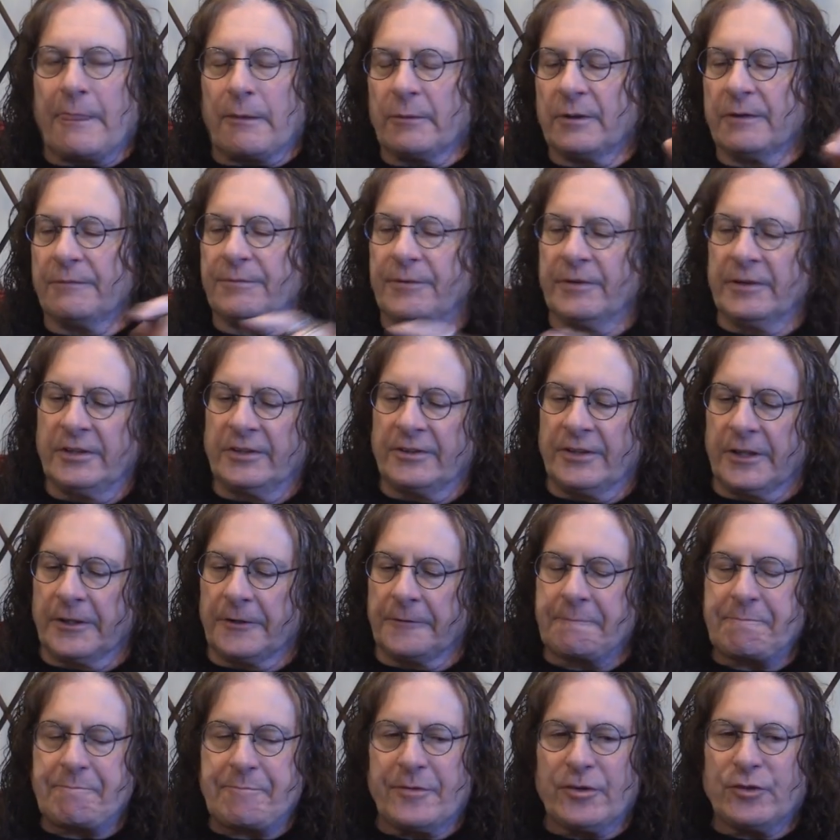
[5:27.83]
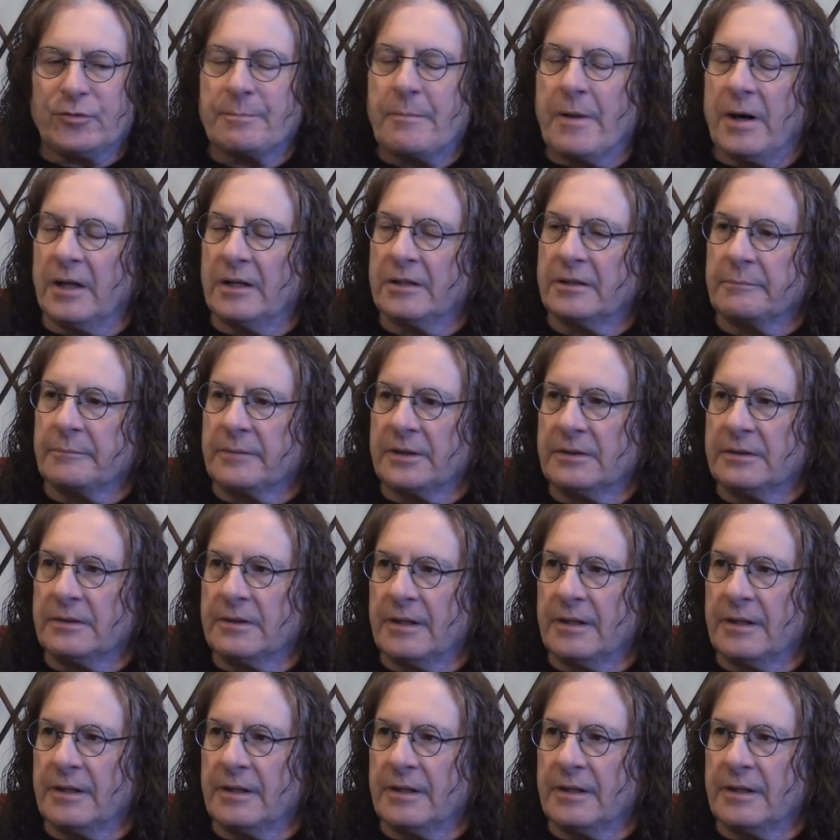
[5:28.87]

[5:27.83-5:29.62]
Well, the funny thing, this monument